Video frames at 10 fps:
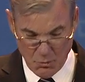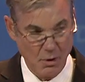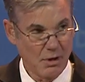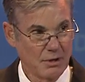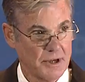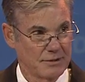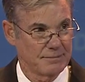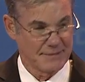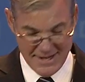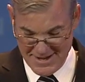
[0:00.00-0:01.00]
the
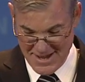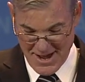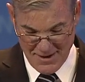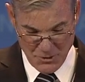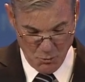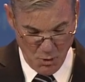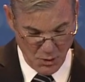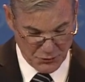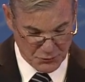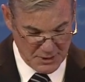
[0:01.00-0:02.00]

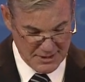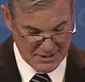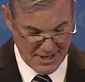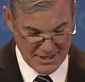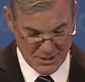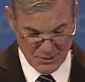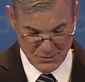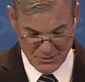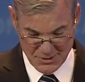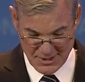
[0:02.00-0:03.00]
Wall Street
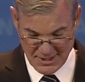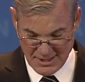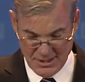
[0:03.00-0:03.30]
tycoons